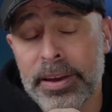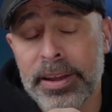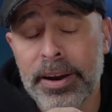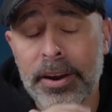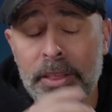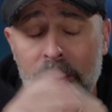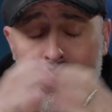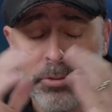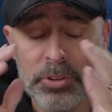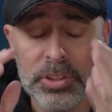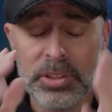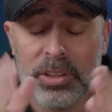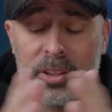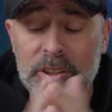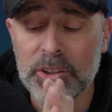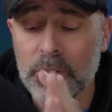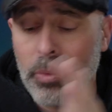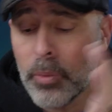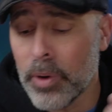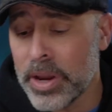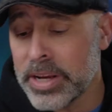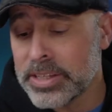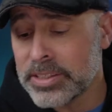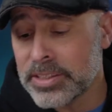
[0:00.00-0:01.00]
And in those
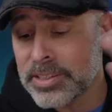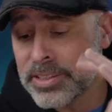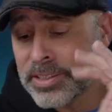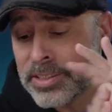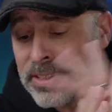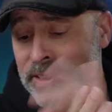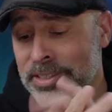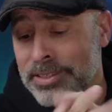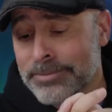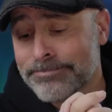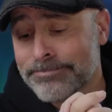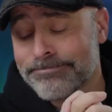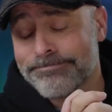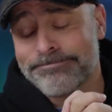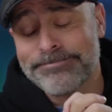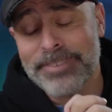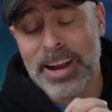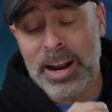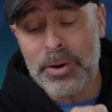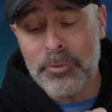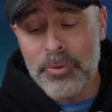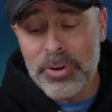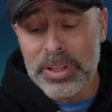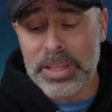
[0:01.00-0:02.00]
situations,
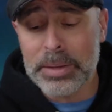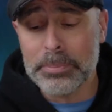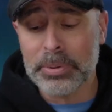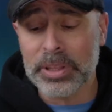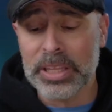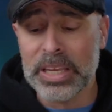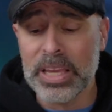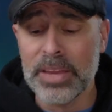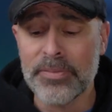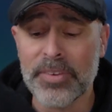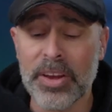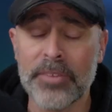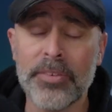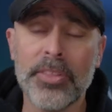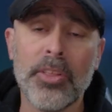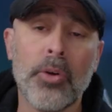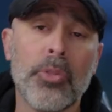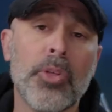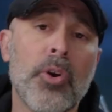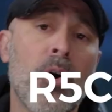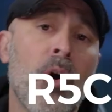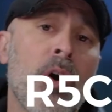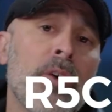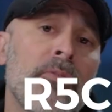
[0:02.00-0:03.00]
I really believe, even though
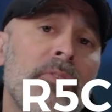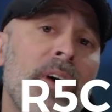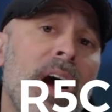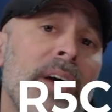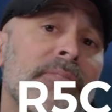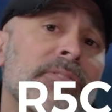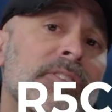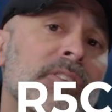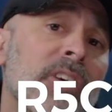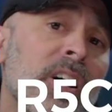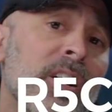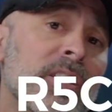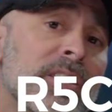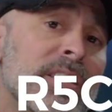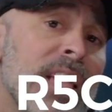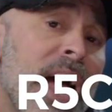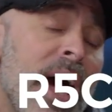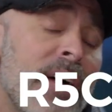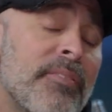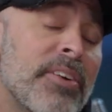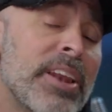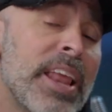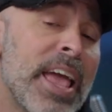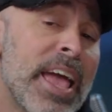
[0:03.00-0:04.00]
the R five does
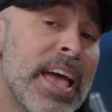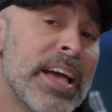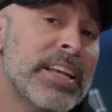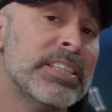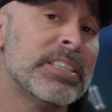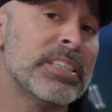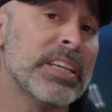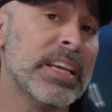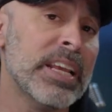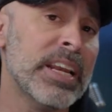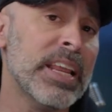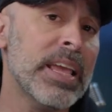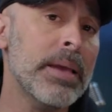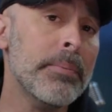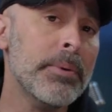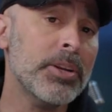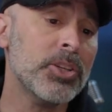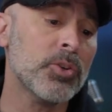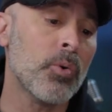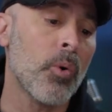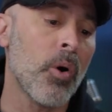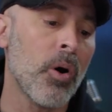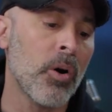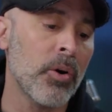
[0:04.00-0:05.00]
have an edge in
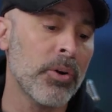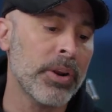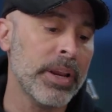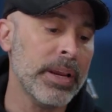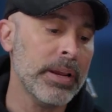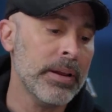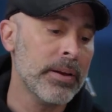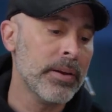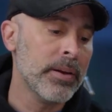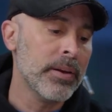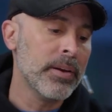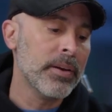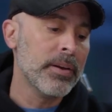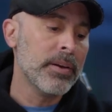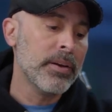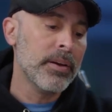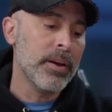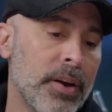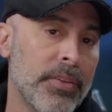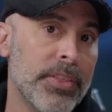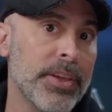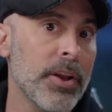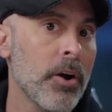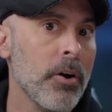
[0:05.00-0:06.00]
image quality,
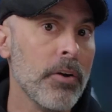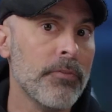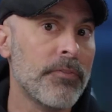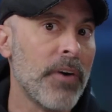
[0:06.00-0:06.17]
the R